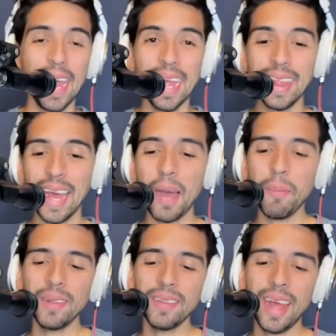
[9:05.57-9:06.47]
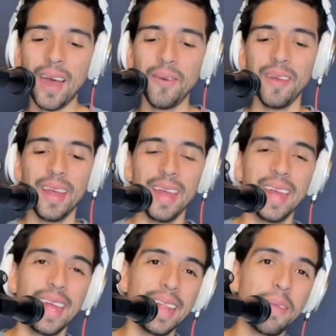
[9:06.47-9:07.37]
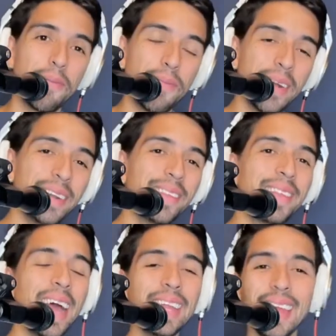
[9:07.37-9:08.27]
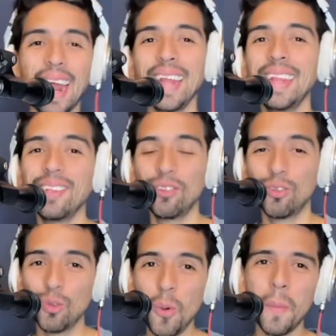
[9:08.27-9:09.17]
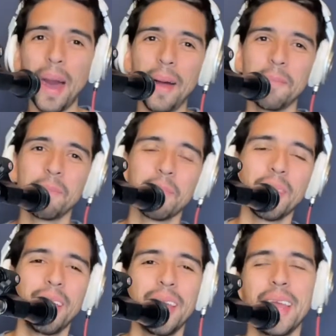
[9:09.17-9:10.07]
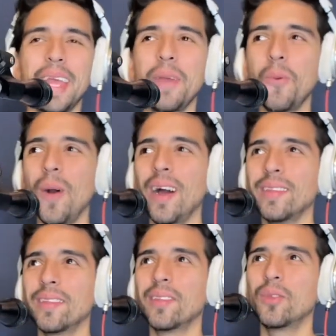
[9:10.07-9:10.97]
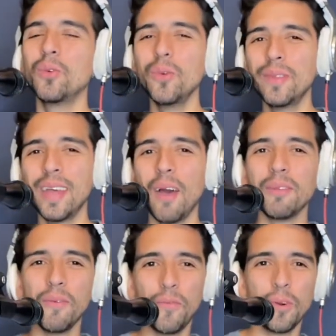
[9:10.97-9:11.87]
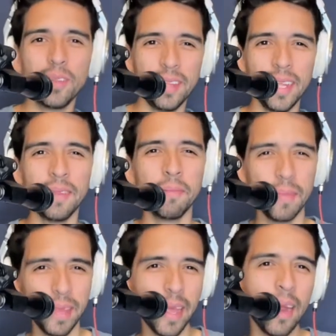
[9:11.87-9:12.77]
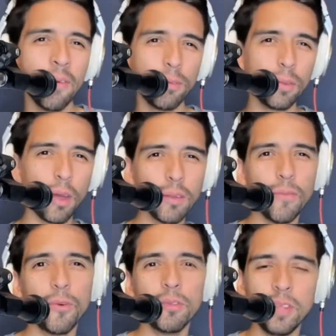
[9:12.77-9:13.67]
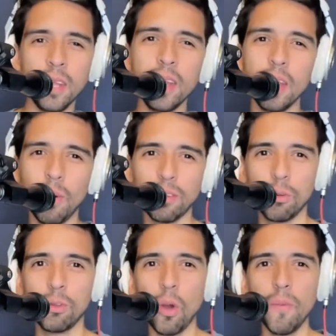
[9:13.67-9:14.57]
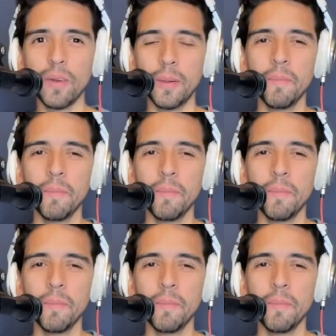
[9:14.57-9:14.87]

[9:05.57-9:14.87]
It happens now, the first time that I did Zumba, it was 2014. The end of 2014, it was October.